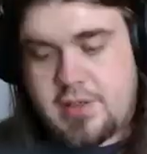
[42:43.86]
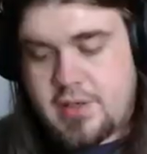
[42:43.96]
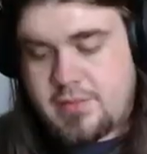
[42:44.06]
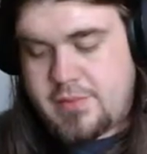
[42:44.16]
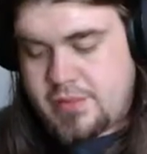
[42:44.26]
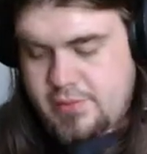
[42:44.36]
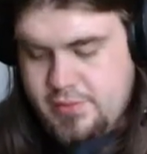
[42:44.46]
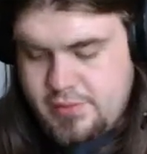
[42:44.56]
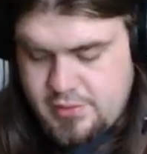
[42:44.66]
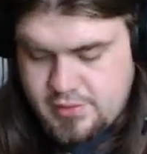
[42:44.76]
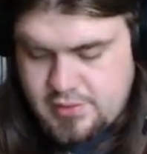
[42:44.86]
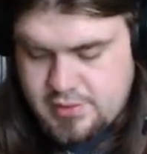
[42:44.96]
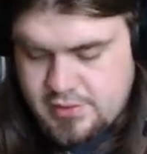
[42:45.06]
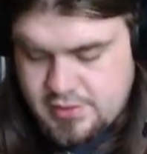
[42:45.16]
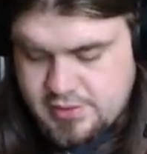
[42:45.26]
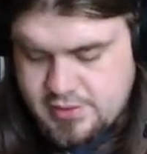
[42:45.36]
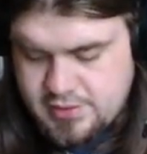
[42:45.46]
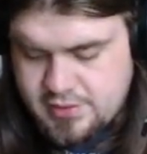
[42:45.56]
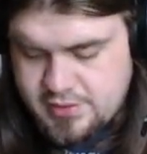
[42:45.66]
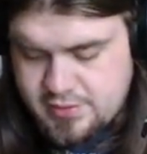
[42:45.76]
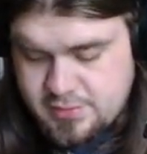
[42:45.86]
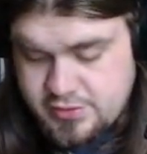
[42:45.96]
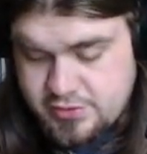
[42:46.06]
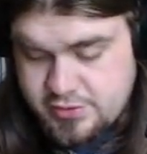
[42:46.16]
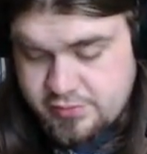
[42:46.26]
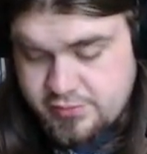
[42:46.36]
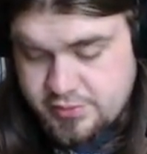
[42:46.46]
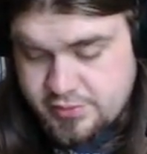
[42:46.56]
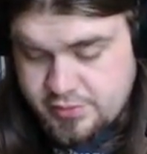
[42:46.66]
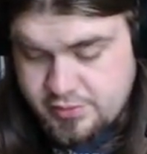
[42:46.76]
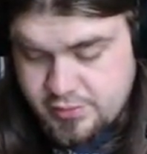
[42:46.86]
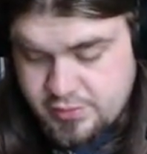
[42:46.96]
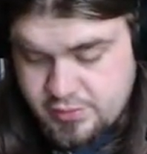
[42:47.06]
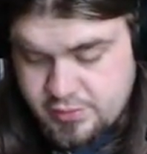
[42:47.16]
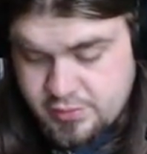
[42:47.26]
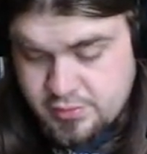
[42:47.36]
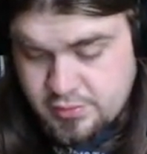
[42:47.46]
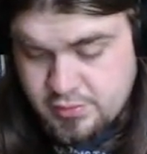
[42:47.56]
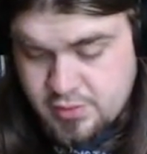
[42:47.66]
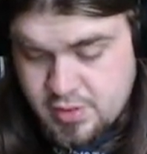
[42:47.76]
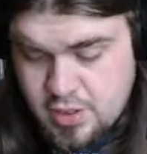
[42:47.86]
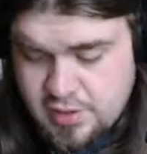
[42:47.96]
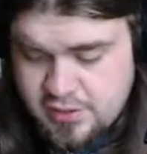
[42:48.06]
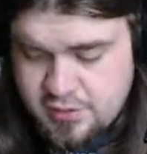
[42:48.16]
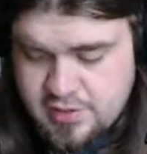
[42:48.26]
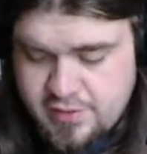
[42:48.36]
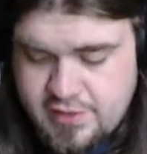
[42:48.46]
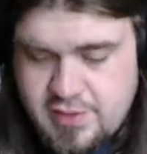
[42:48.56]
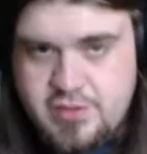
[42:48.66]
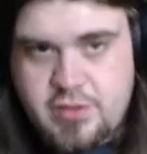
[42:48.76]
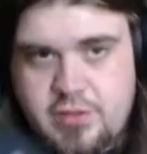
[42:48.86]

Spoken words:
talking about. Anything else I need to mention for here? Oh, I do have NHL